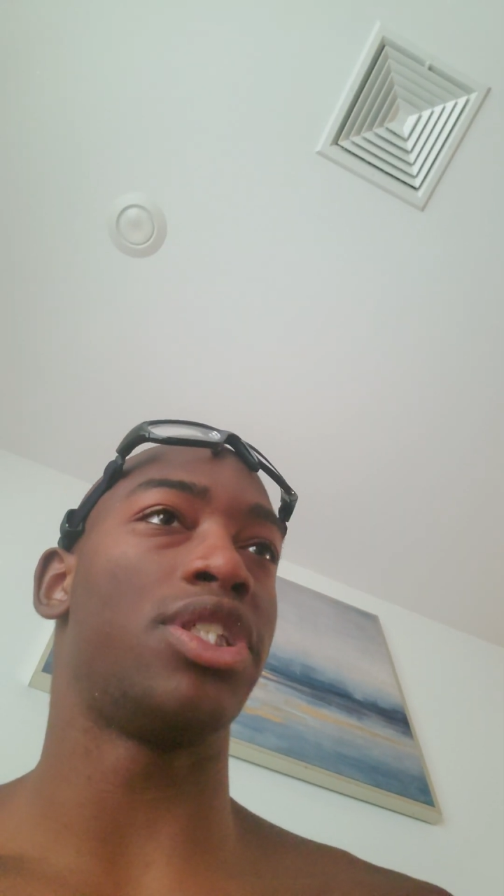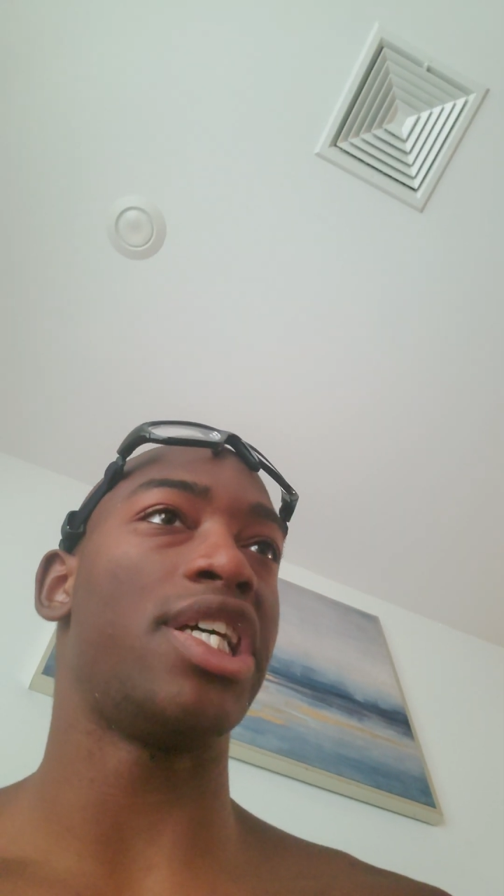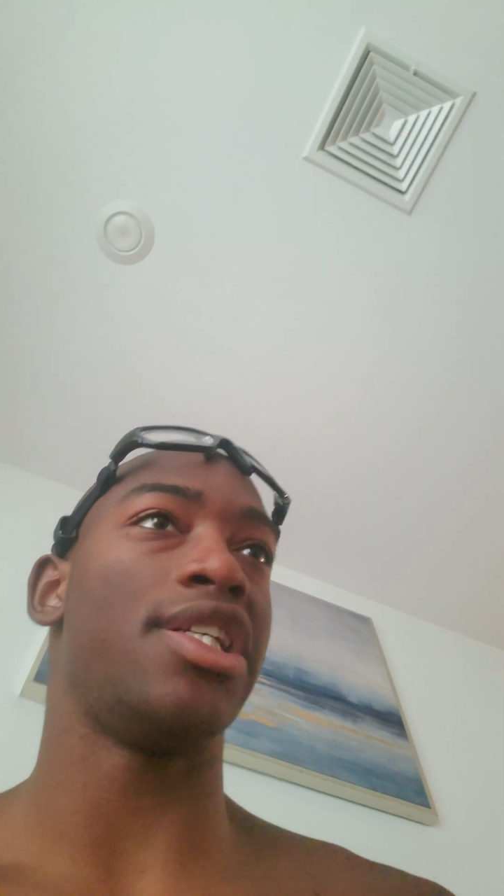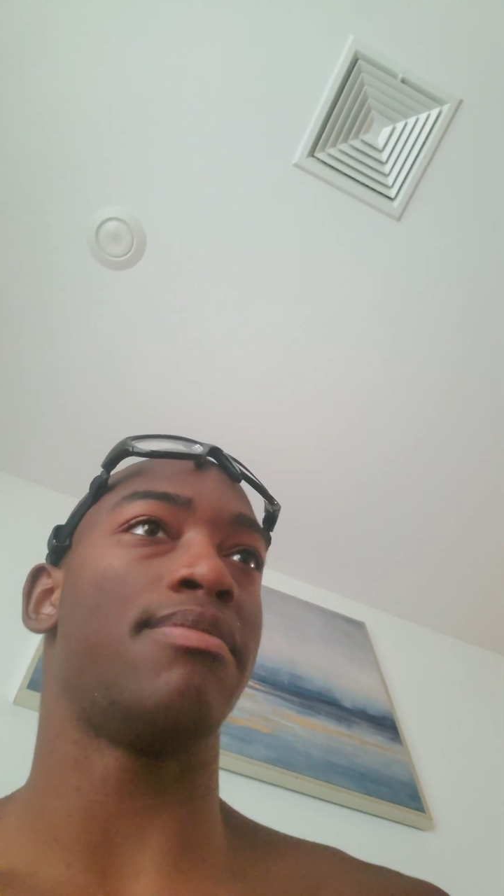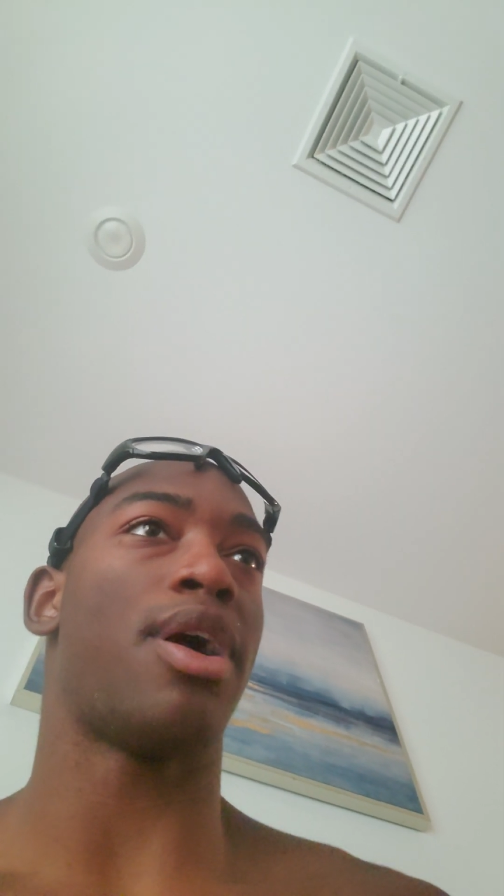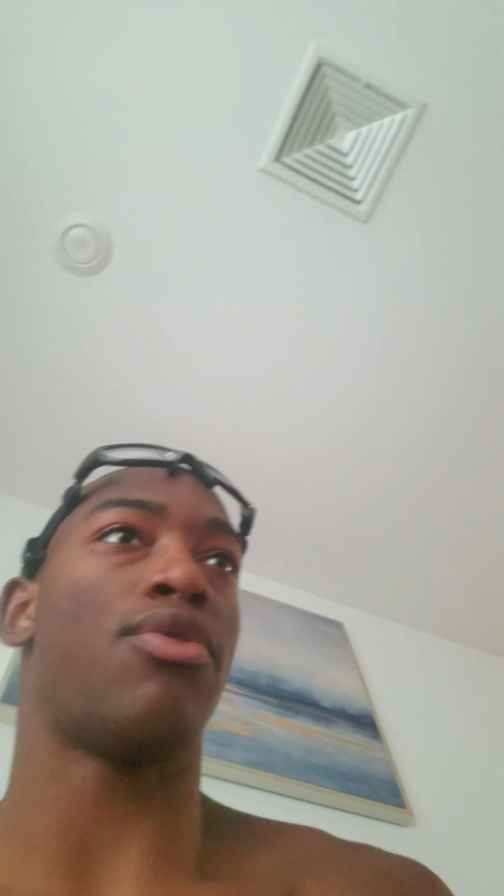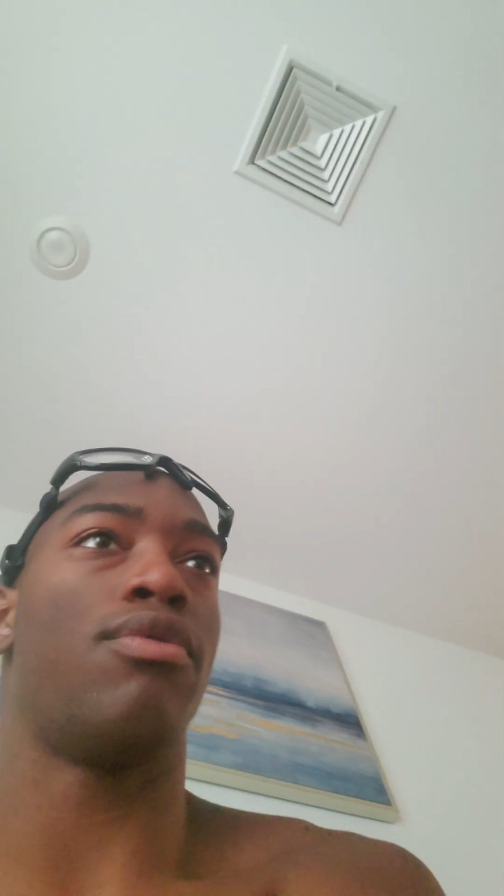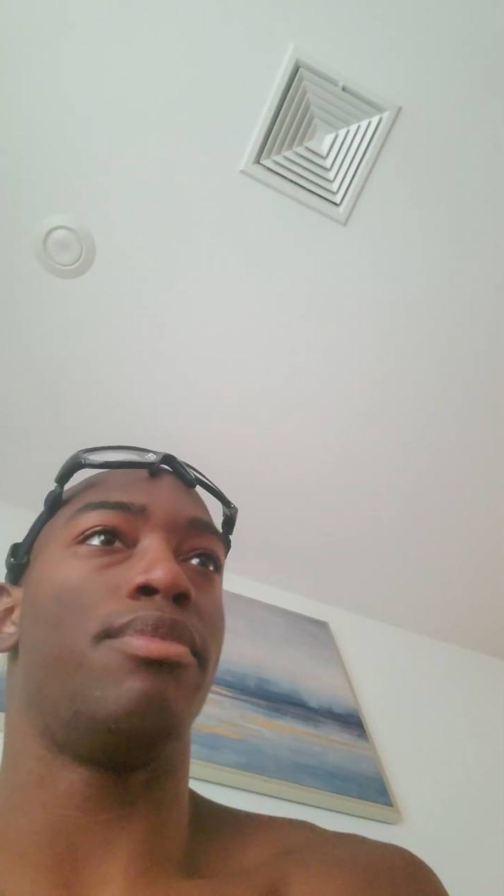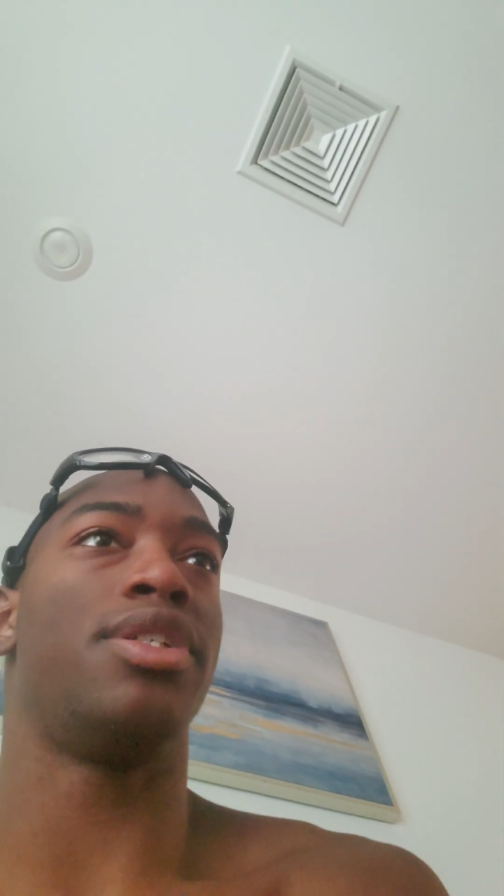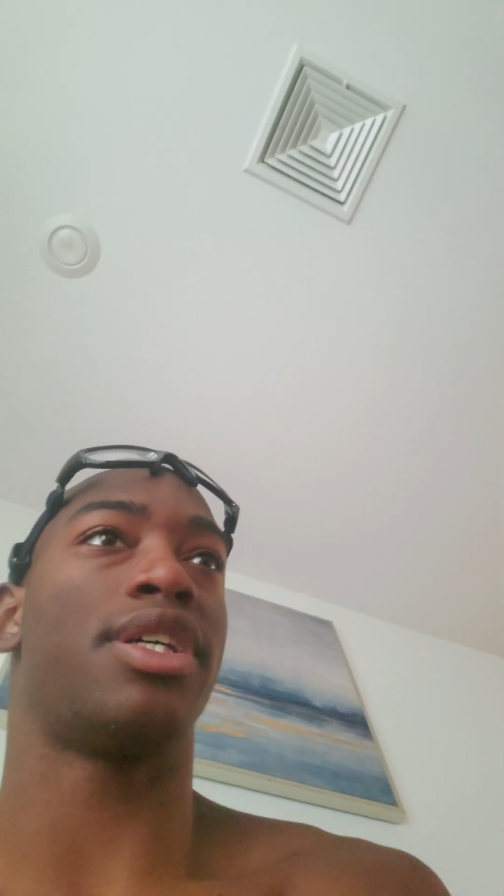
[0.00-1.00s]
change my
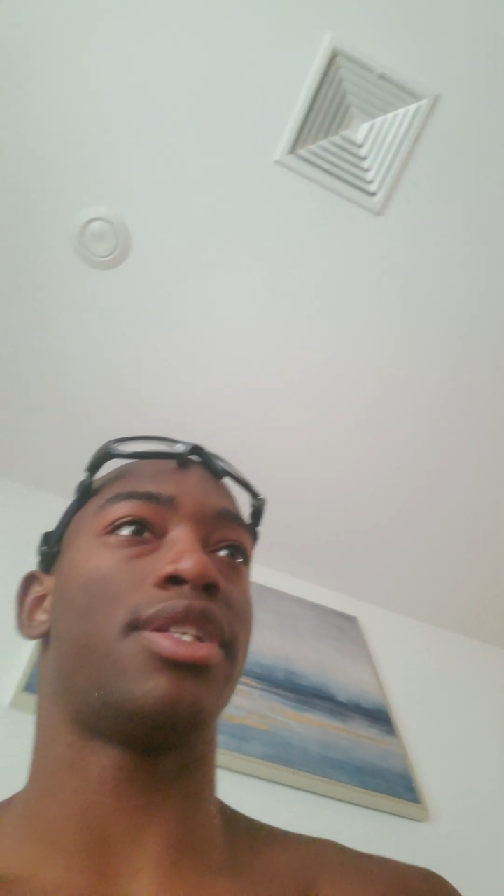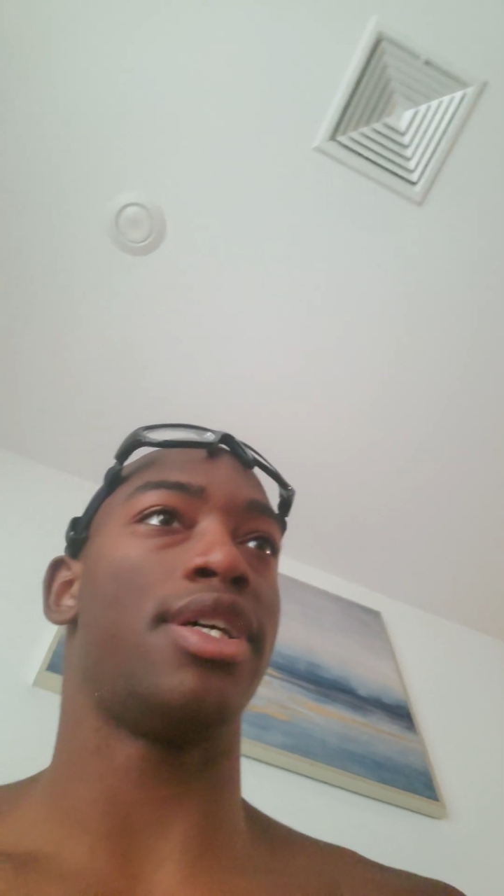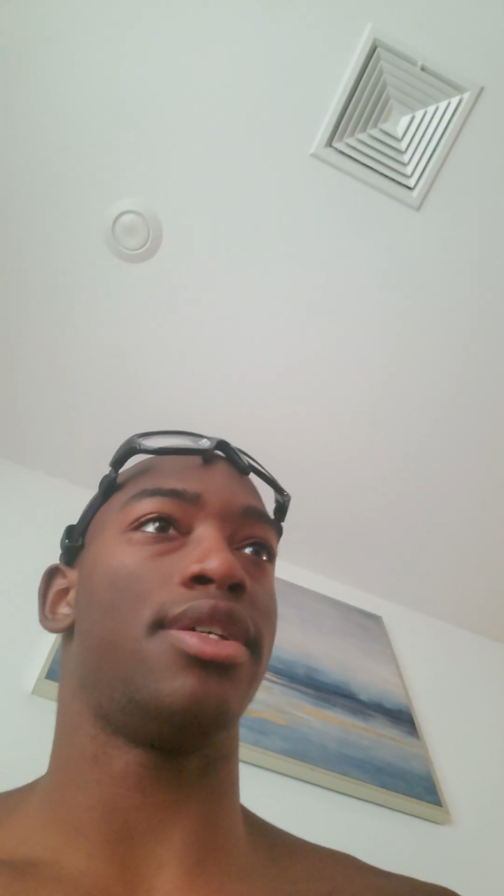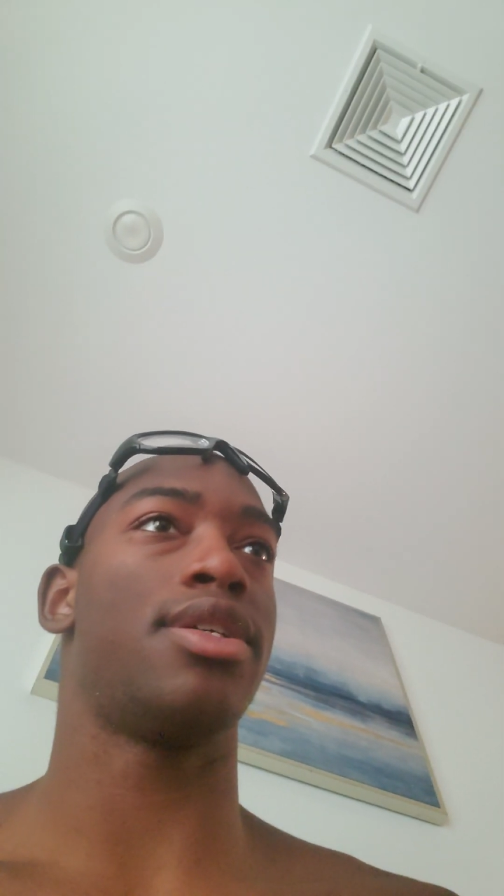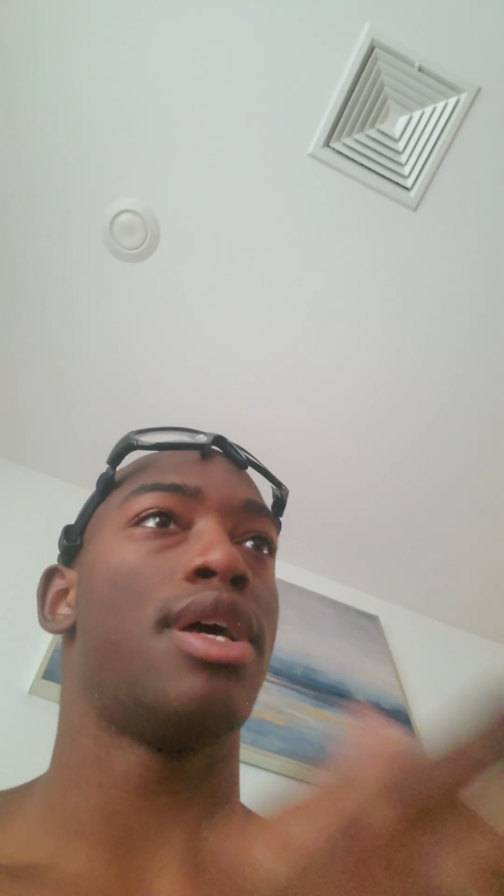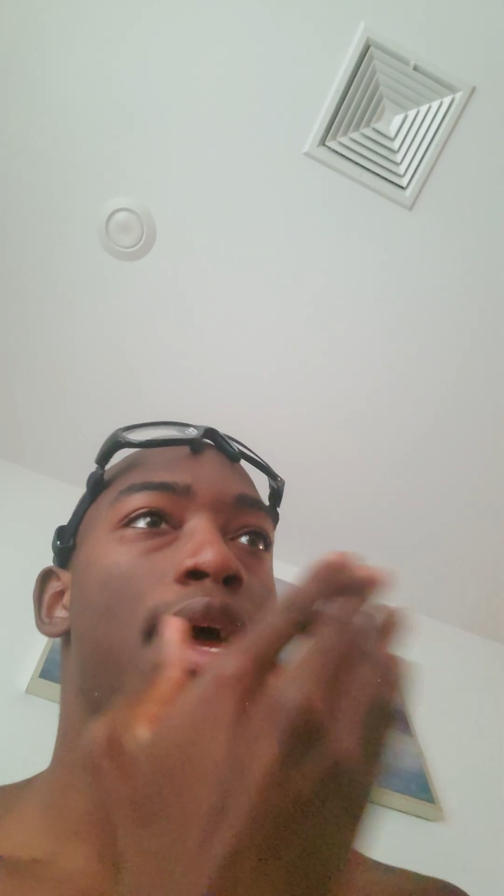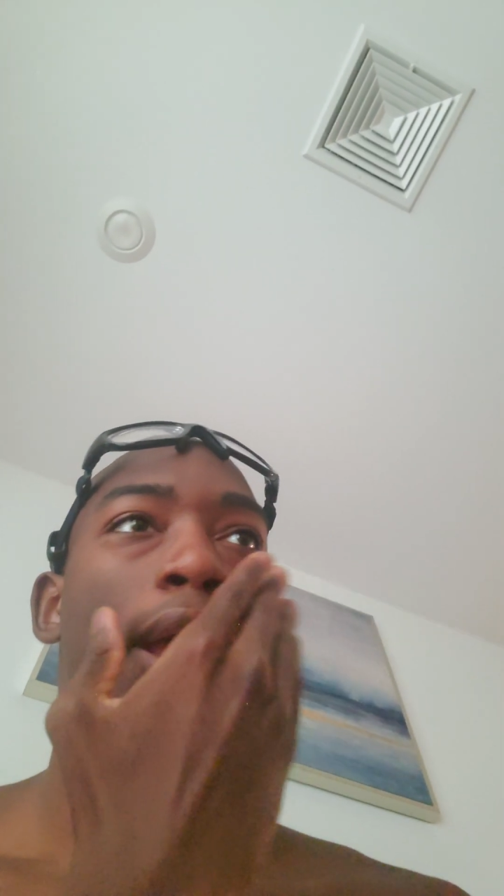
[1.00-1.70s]
whole music taste.